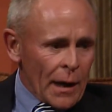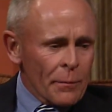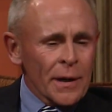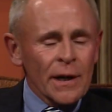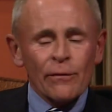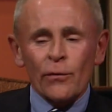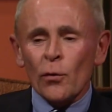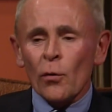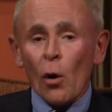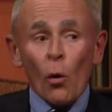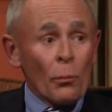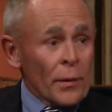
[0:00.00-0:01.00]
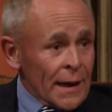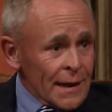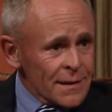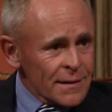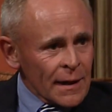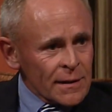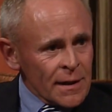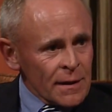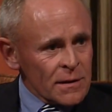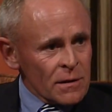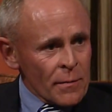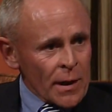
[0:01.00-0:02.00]
I mean, if you're obese, that
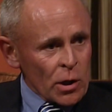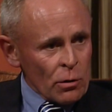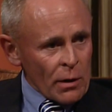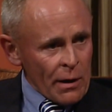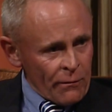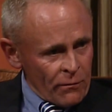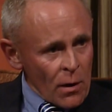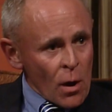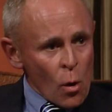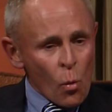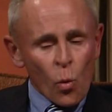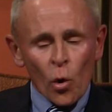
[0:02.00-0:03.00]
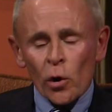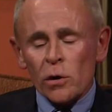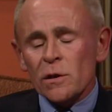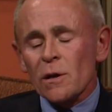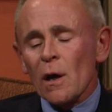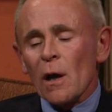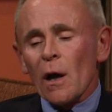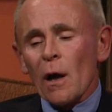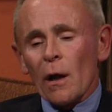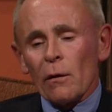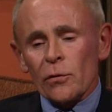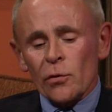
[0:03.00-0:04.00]
tends to make you have worse
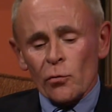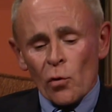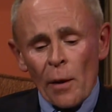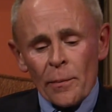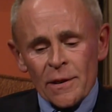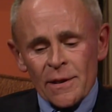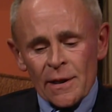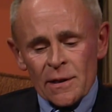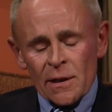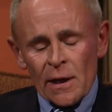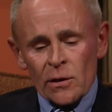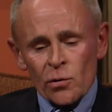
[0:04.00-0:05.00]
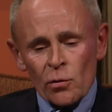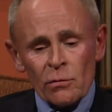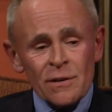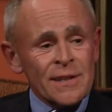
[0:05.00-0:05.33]
uh, drop in testosterone.